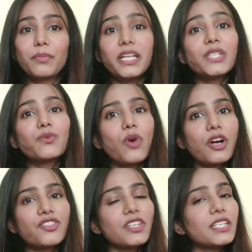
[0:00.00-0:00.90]
Please
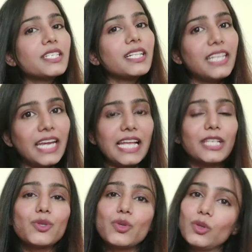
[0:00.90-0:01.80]
watch it till the
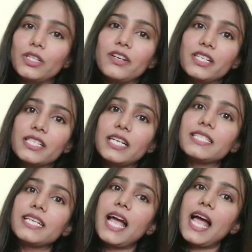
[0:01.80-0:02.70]
end to know the
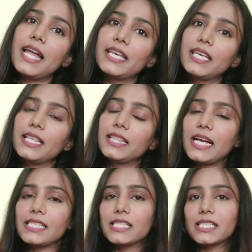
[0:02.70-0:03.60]
result, and
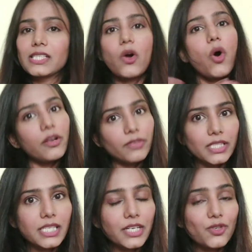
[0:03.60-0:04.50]
that's all for
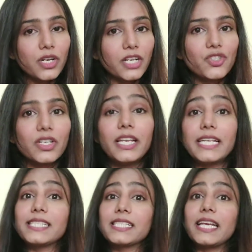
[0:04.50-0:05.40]
this introduction.
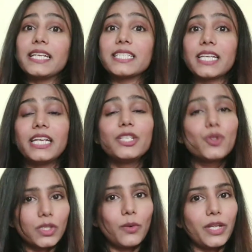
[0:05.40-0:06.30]
Let's get
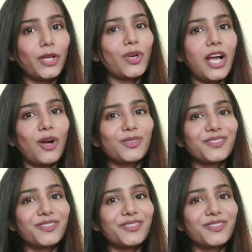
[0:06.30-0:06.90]
into the video now.